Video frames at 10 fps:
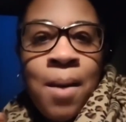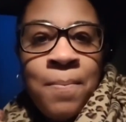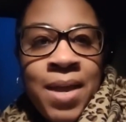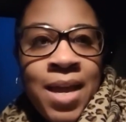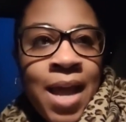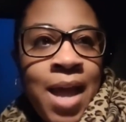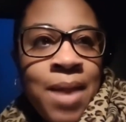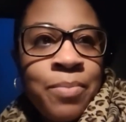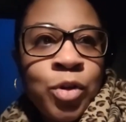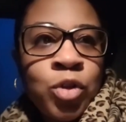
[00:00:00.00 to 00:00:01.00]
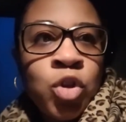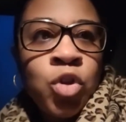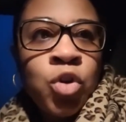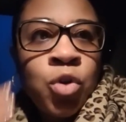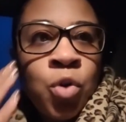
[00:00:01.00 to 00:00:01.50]
Being able
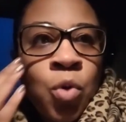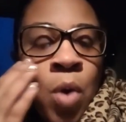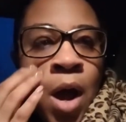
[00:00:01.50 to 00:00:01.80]
to